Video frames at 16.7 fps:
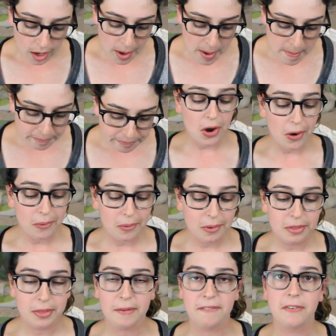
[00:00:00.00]
um,
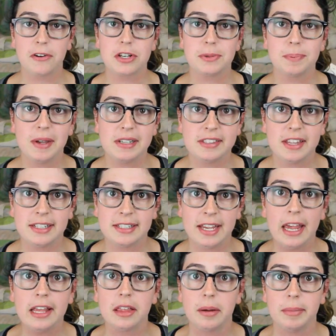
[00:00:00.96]
so the first place they
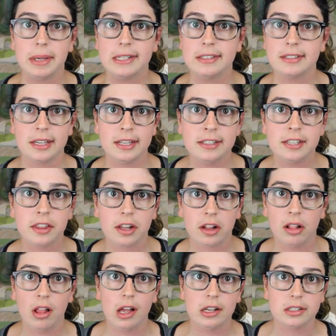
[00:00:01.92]
take them is into the
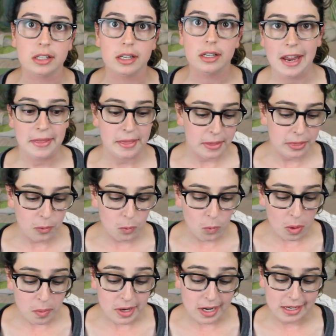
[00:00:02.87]
closet. And then the
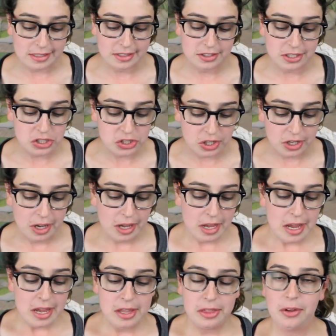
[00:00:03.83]
woman has such a,
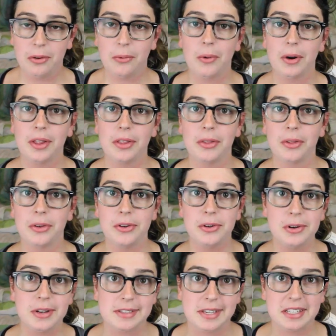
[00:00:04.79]
the one, the
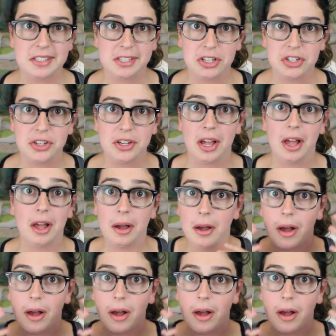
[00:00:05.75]
nudist has such a,